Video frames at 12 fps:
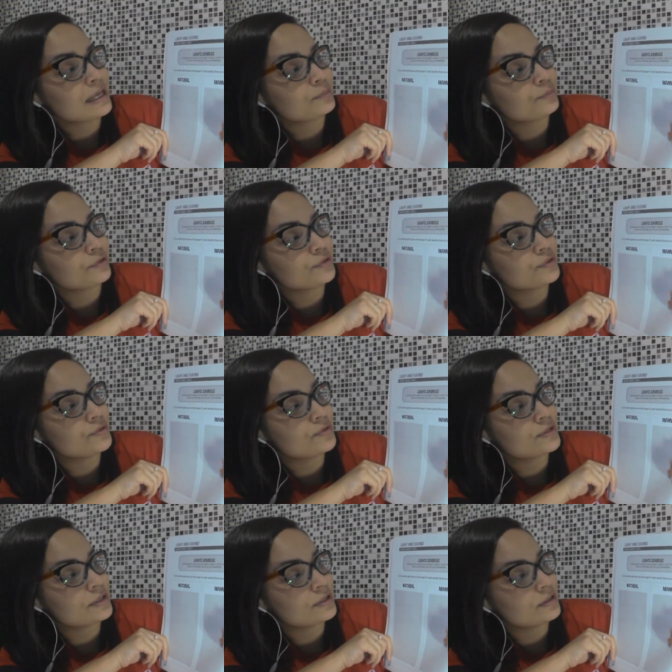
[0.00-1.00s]
that
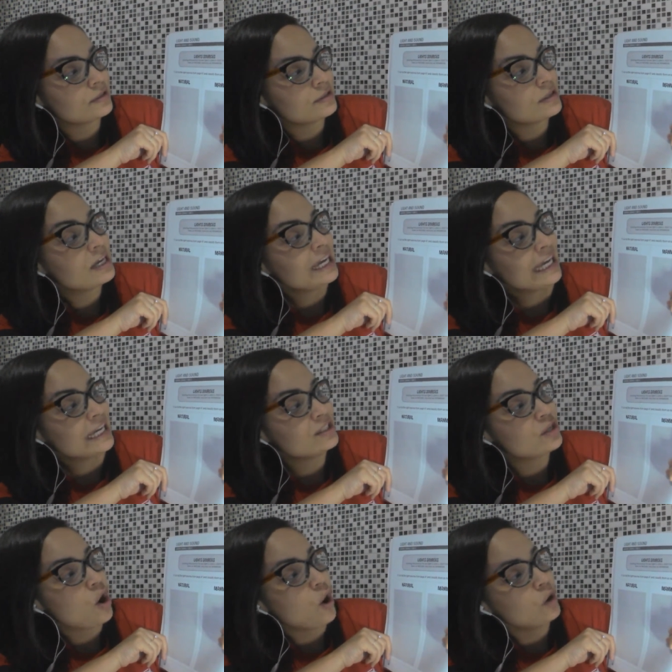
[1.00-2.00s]
produces
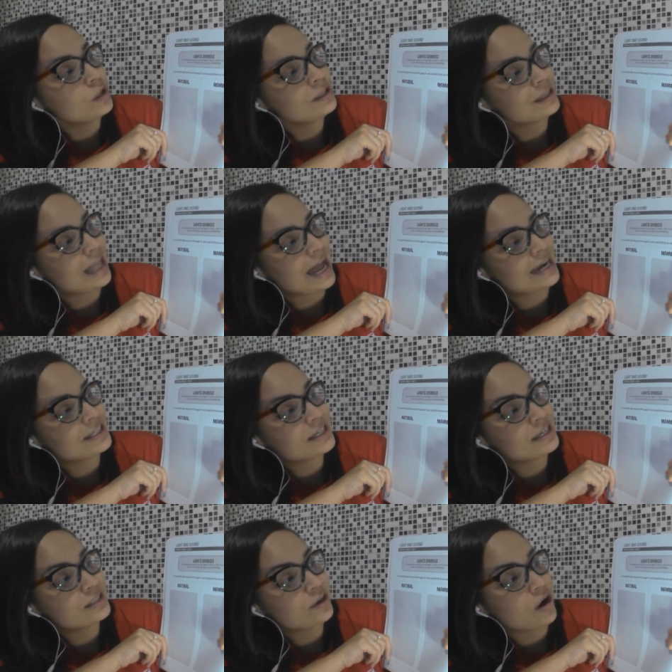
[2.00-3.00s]
its own light,
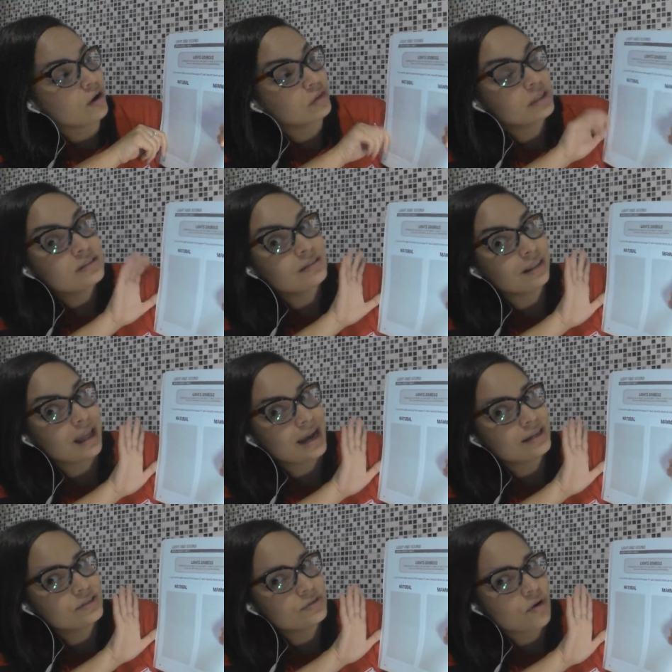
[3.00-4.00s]
it called it
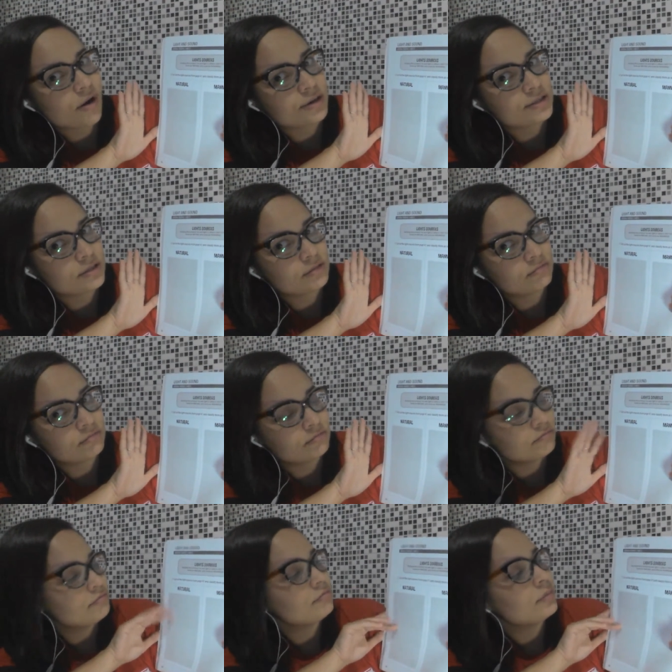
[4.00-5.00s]
light source.
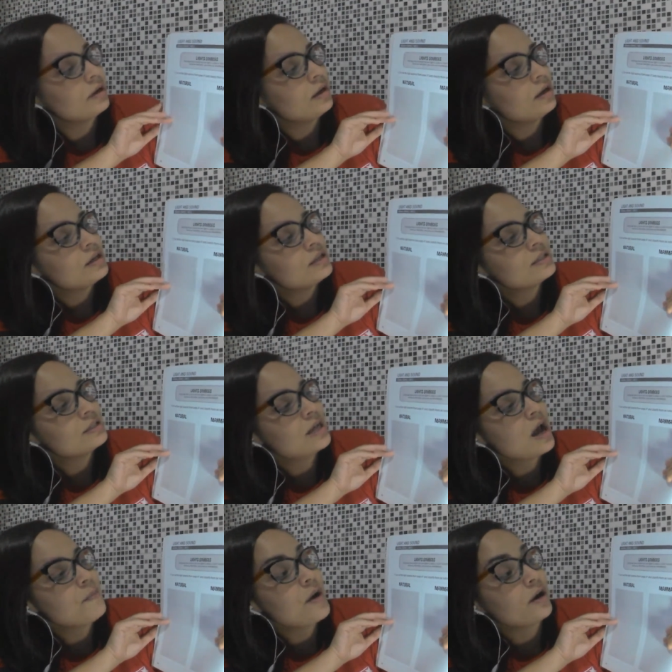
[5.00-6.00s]

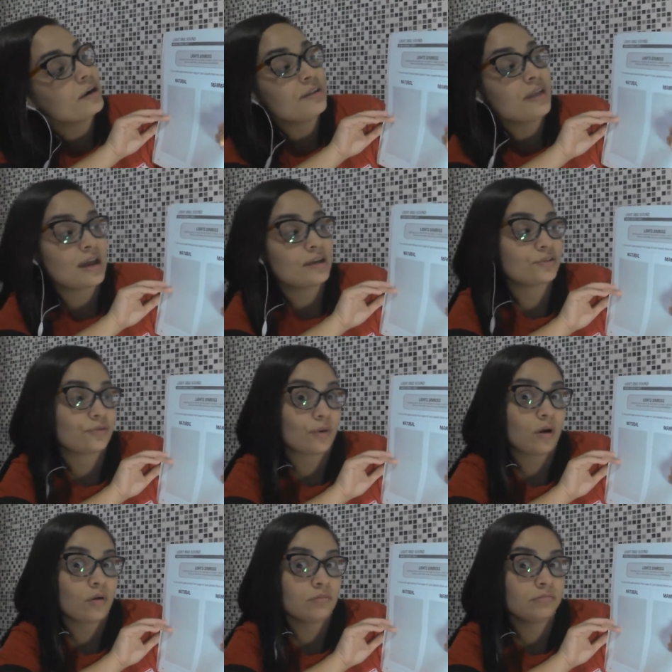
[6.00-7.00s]
Some are
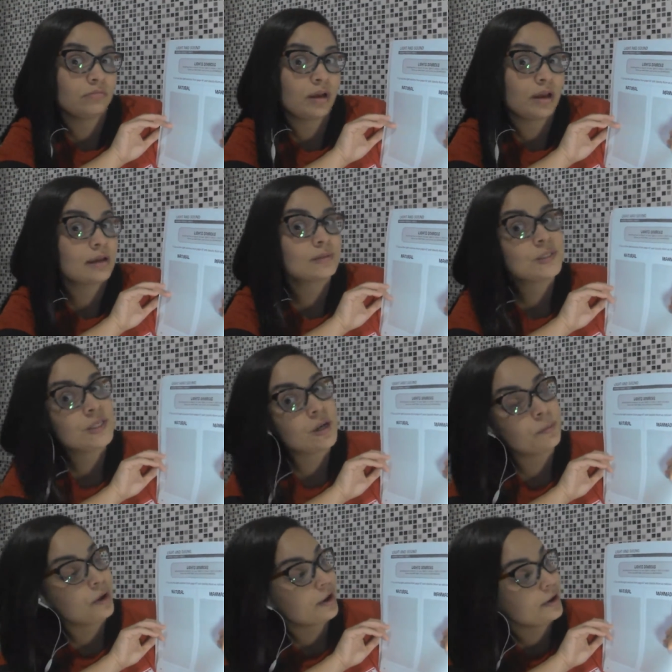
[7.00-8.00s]
natural and
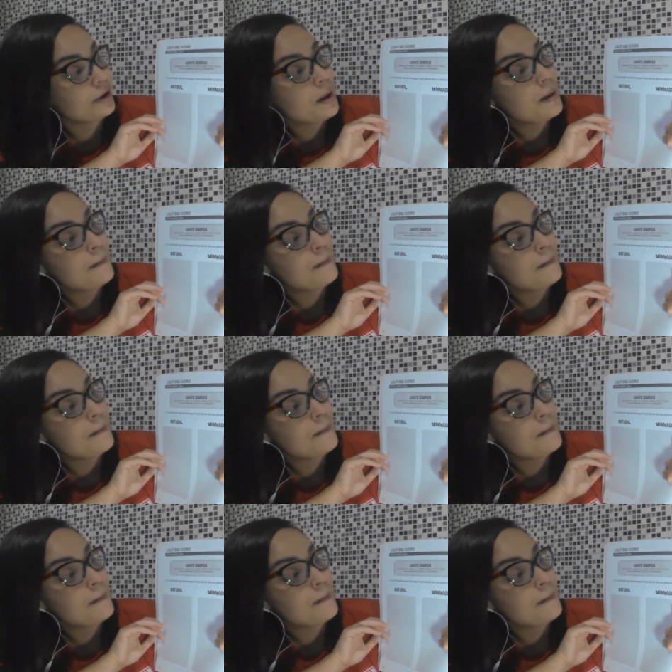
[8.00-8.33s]
some are